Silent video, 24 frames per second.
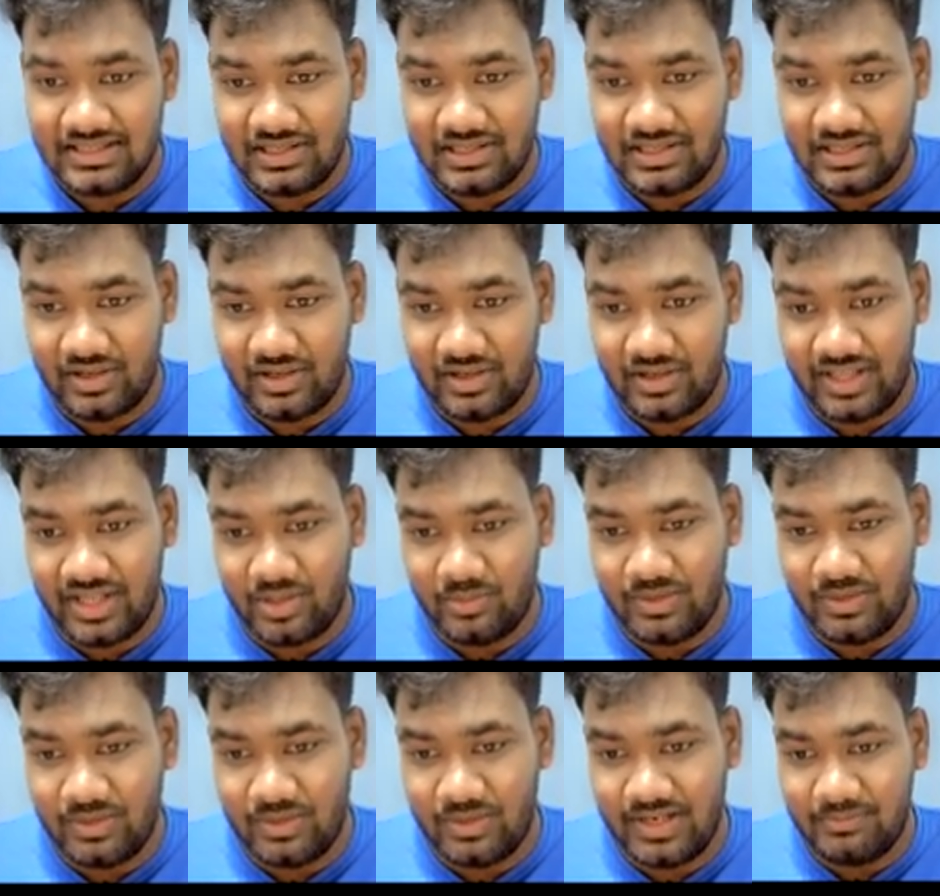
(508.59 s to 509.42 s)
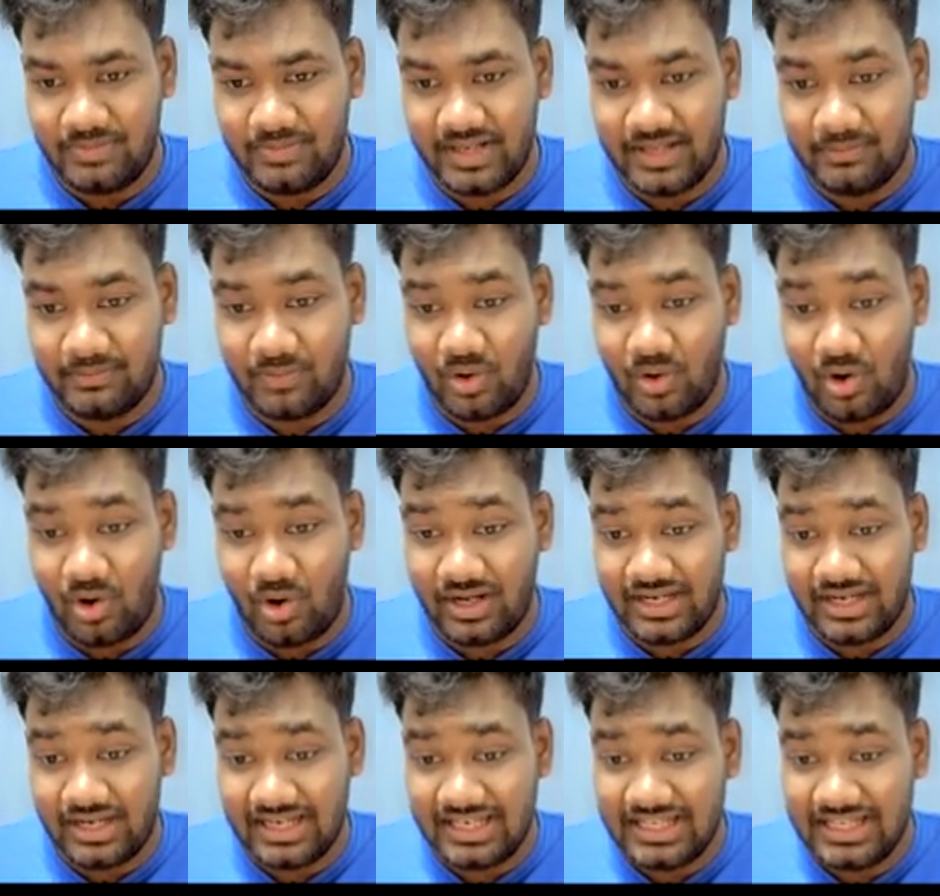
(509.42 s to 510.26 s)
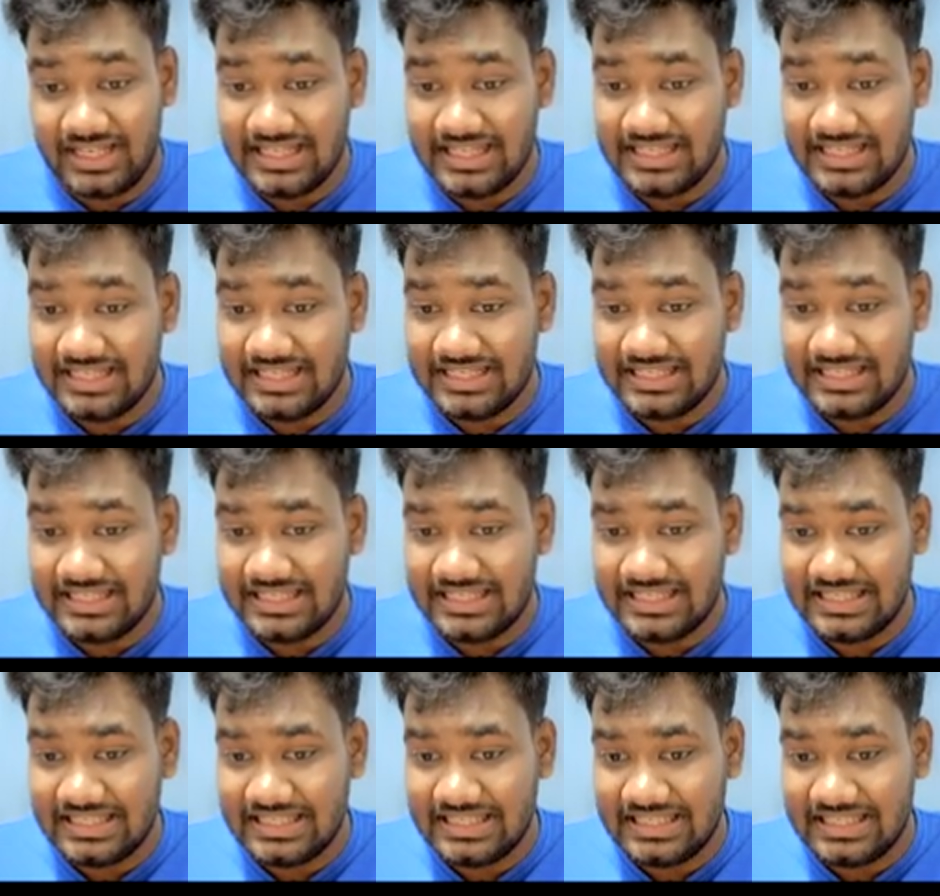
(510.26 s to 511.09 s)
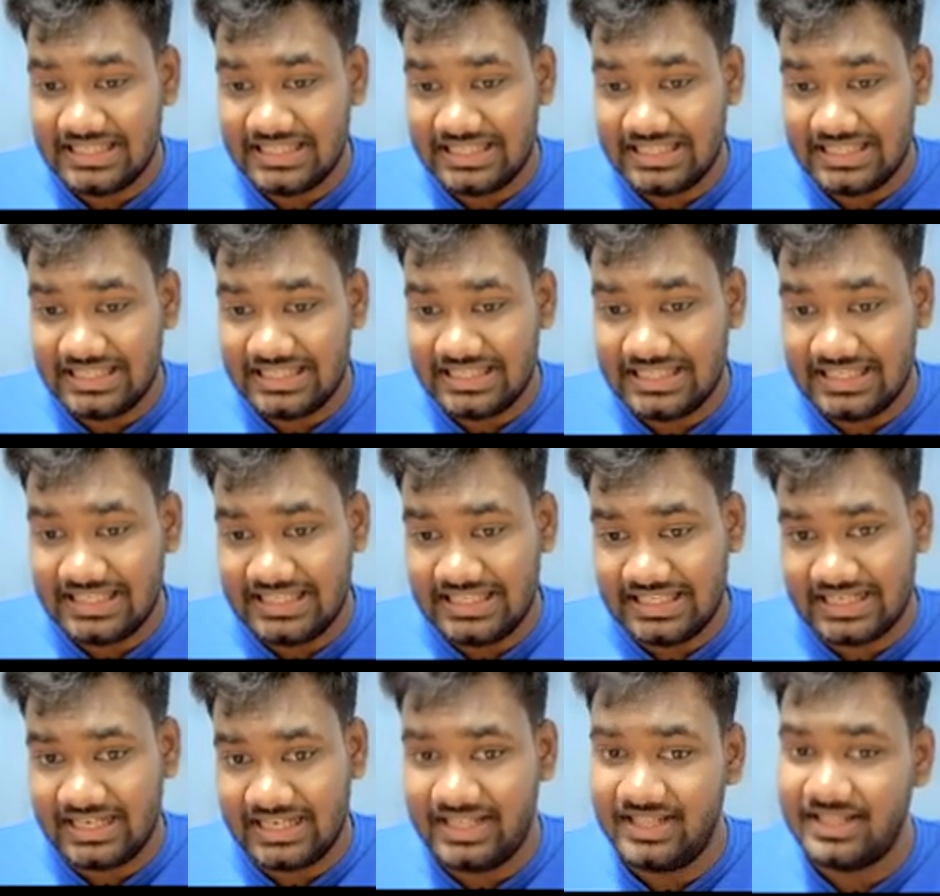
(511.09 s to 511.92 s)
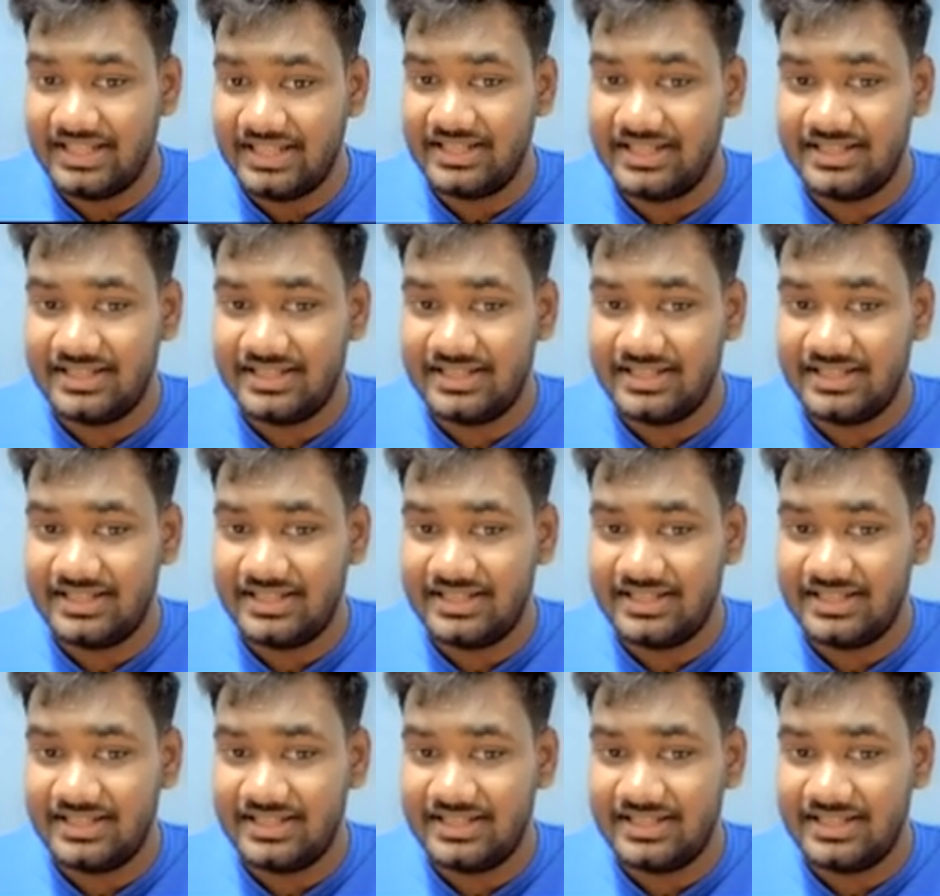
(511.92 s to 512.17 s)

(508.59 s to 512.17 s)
Your equilibrium quantity increase.